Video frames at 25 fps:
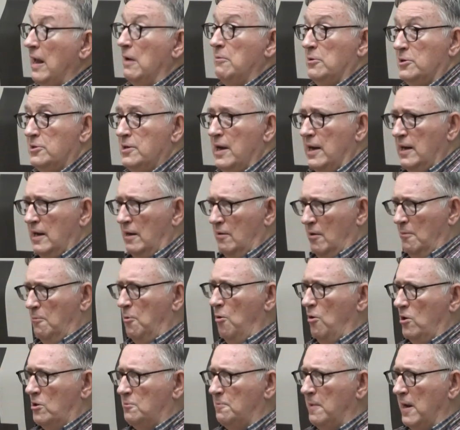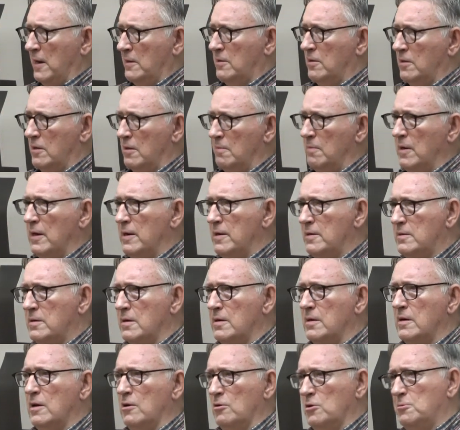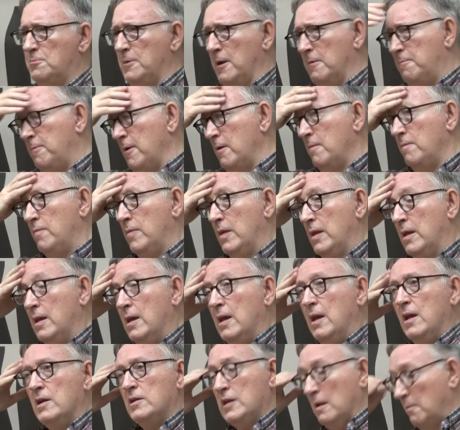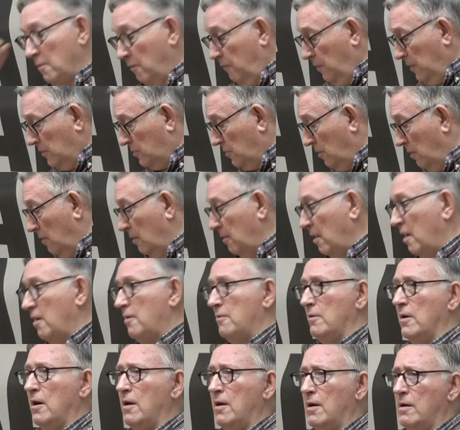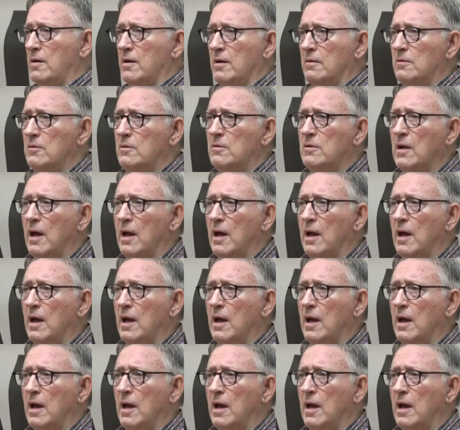I was sending reports back to the militant newspaper, some of which I've